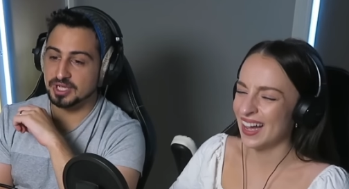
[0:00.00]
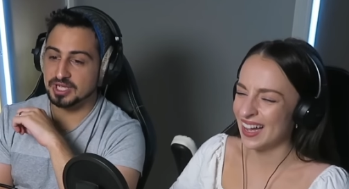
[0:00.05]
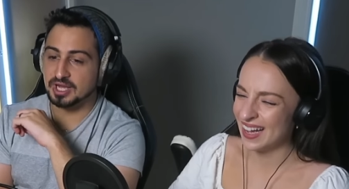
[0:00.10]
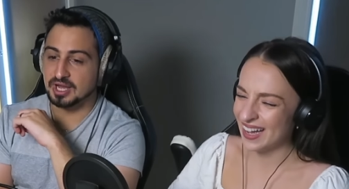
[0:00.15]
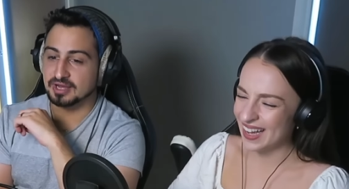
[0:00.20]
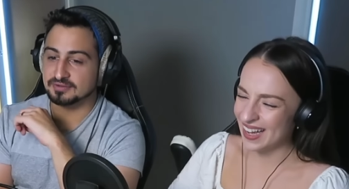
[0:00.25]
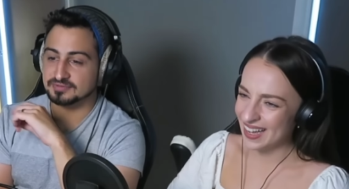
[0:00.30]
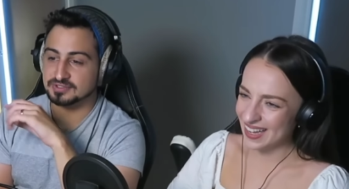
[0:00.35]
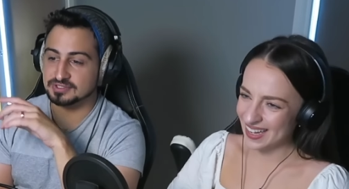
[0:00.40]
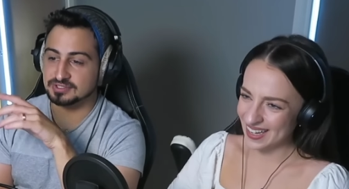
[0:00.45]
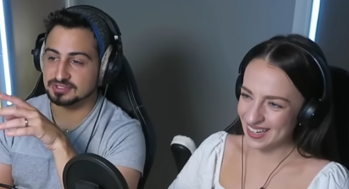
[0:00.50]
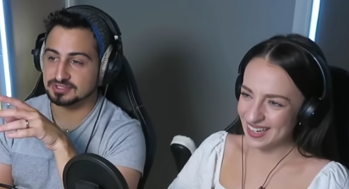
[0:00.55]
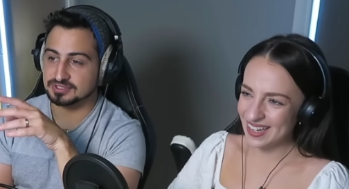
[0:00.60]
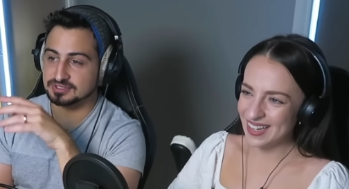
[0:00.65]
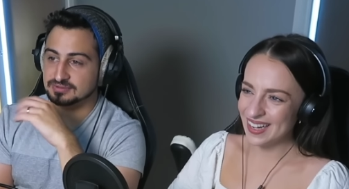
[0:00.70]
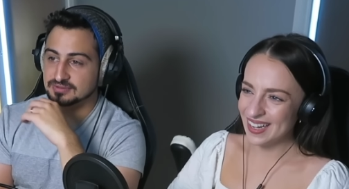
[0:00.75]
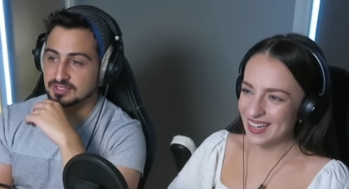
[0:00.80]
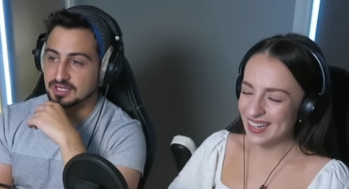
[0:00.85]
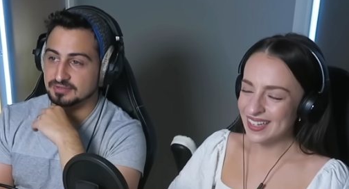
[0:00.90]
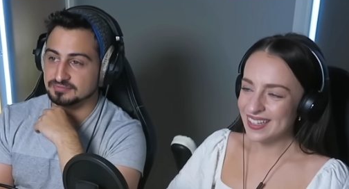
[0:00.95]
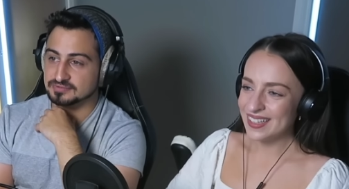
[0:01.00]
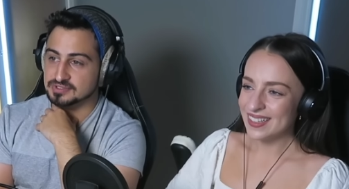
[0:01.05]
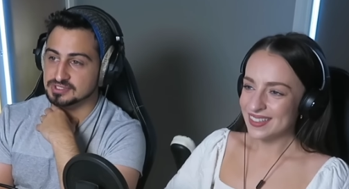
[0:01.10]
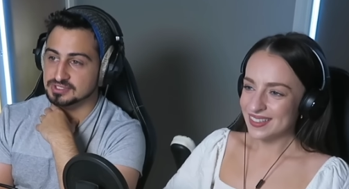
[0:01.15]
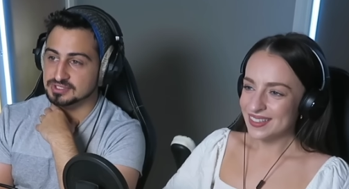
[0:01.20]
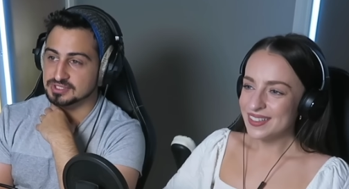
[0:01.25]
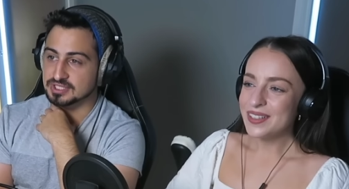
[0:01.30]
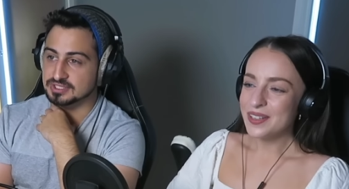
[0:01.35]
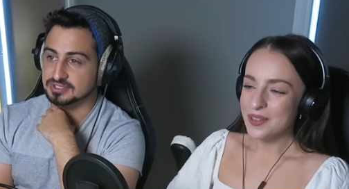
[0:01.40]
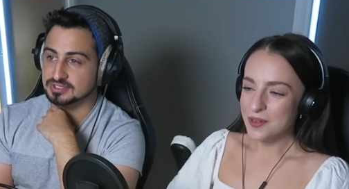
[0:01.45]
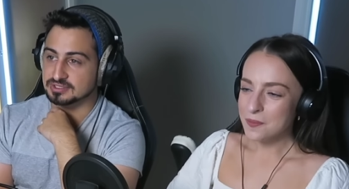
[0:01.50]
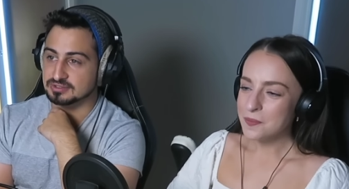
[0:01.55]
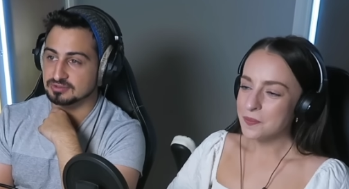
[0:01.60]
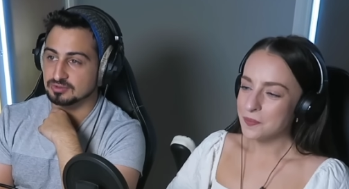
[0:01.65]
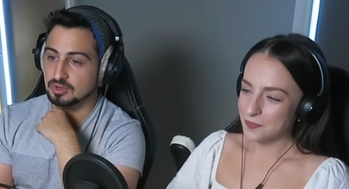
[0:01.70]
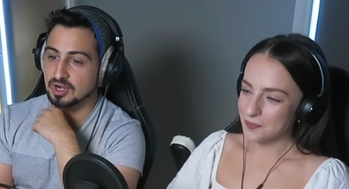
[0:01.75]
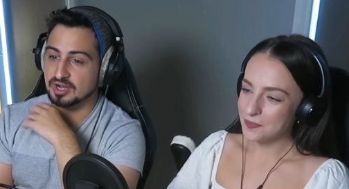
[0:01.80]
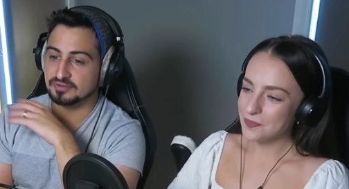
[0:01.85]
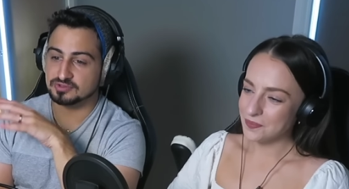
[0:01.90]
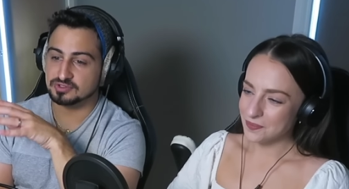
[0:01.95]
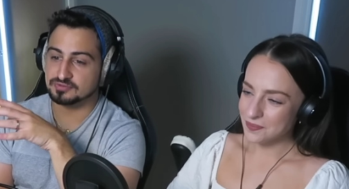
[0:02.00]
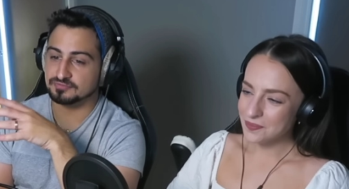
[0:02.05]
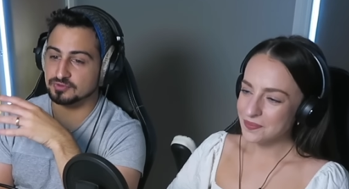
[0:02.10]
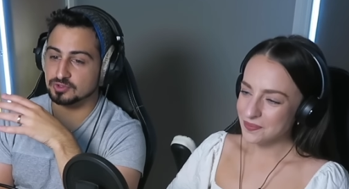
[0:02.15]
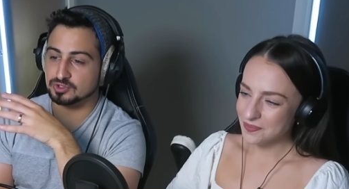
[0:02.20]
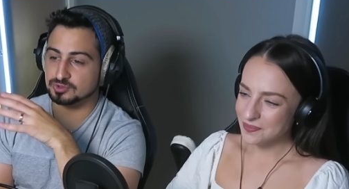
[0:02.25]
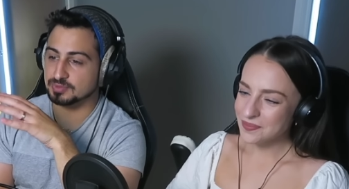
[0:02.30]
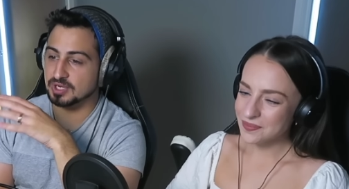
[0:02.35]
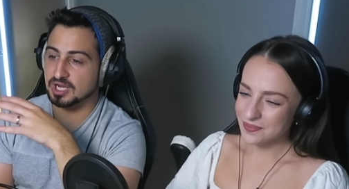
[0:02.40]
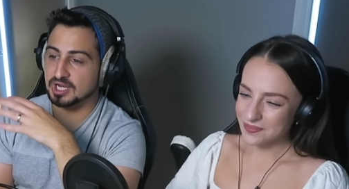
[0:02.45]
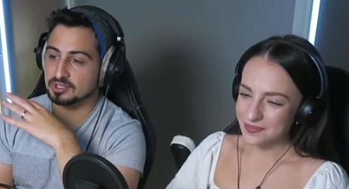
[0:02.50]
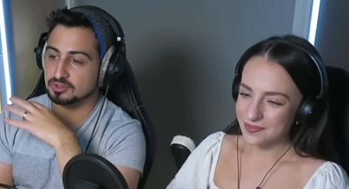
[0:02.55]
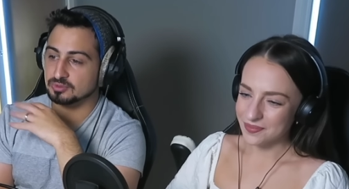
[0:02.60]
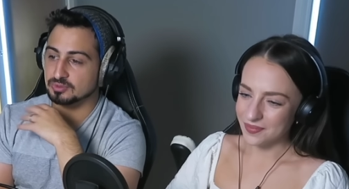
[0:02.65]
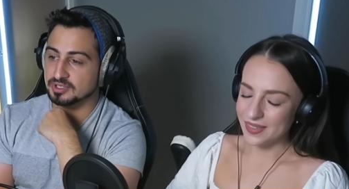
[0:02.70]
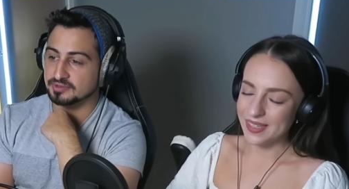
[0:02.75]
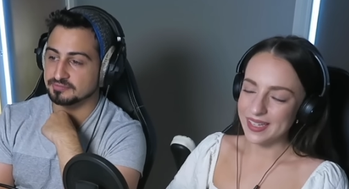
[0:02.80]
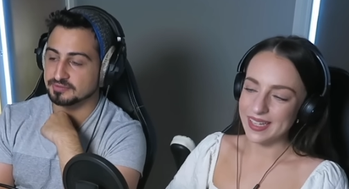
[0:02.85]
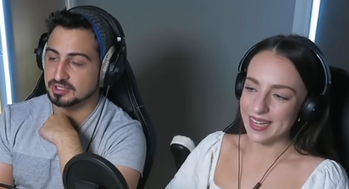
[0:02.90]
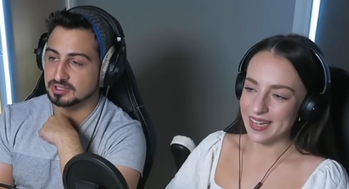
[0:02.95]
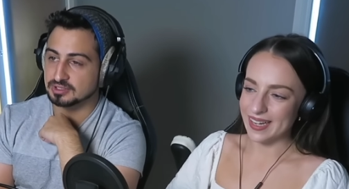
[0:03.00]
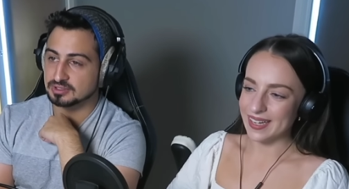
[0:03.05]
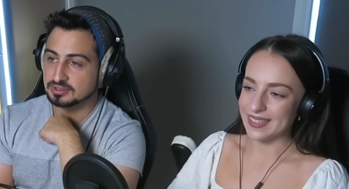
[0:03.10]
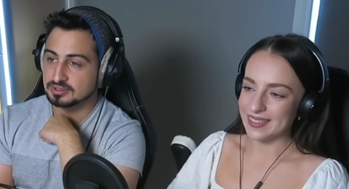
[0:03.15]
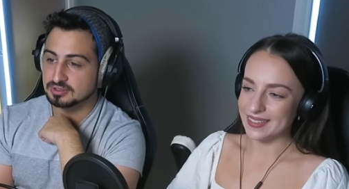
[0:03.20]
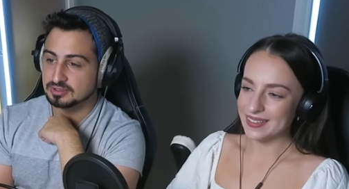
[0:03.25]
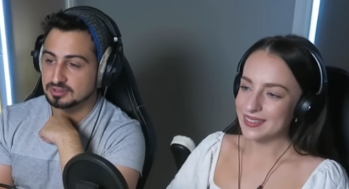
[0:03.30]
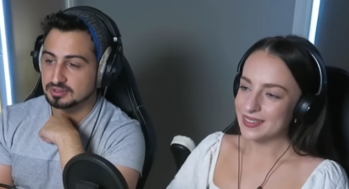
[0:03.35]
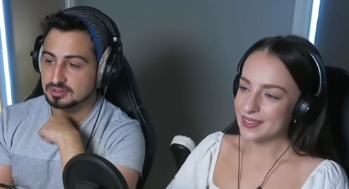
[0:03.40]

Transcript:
Speaker 1: after this, after the season, or after the first part, or whatever. Yeah.